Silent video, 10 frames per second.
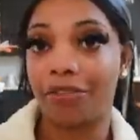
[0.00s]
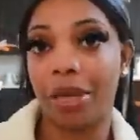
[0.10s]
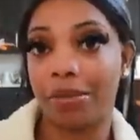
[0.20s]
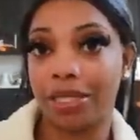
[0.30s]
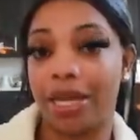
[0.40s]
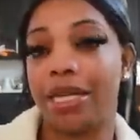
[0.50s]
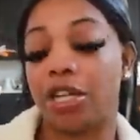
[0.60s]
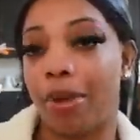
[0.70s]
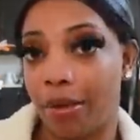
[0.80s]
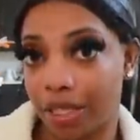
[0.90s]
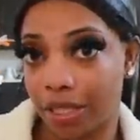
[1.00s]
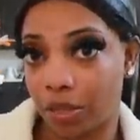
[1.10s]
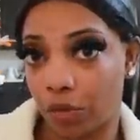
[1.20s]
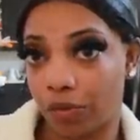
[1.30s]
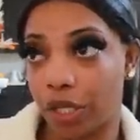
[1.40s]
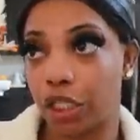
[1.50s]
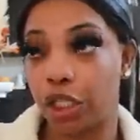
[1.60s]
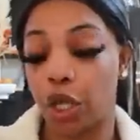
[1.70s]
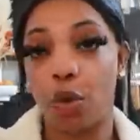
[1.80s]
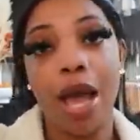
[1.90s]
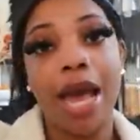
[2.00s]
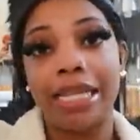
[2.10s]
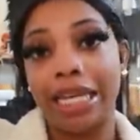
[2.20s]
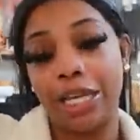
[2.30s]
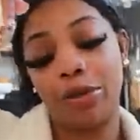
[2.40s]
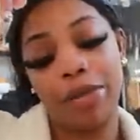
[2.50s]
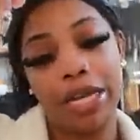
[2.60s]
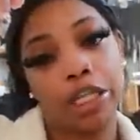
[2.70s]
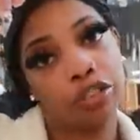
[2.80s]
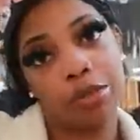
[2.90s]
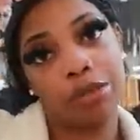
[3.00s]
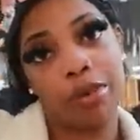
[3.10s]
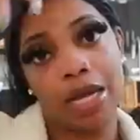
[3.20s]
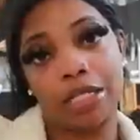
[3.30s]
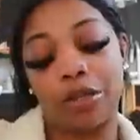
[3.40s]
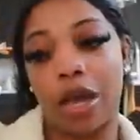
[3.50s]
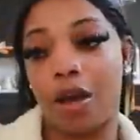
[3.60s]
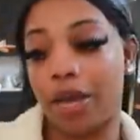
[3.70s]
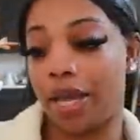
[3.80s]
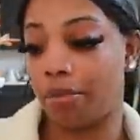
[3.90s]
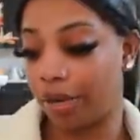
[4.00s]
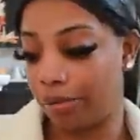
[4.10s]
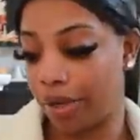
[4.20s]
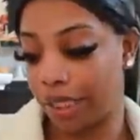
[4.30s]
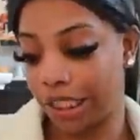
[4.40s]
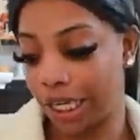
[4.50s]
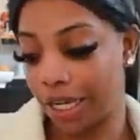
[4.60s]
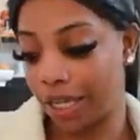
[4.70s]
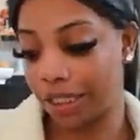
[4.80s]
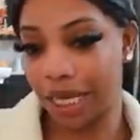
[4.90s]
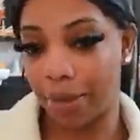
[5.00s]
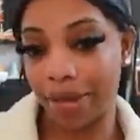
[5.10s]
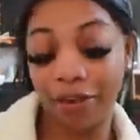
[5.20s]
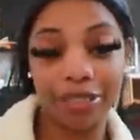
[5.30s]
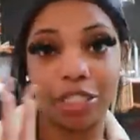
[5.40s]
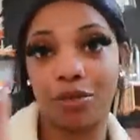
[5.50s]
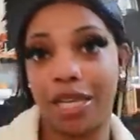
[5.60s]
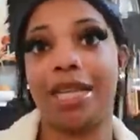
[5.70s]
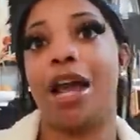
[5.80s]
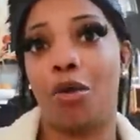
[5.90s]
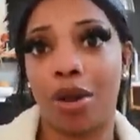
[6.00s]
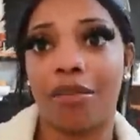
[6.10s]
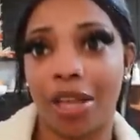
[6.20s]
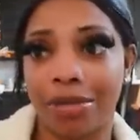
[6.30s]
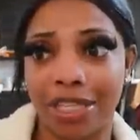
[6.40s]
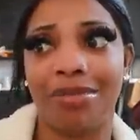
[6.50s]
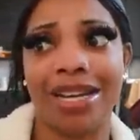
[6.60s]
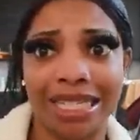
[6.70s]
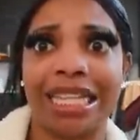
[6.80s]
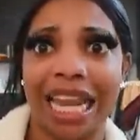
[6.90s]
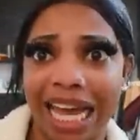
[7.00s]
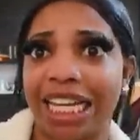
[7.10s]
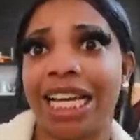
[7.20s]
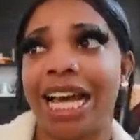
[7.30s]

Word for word: it from Amazon and it's on my Amazon storefront. So the link will be in the description box so y'all can pretty much shop every single thing that I order off Amazon because it's a lot of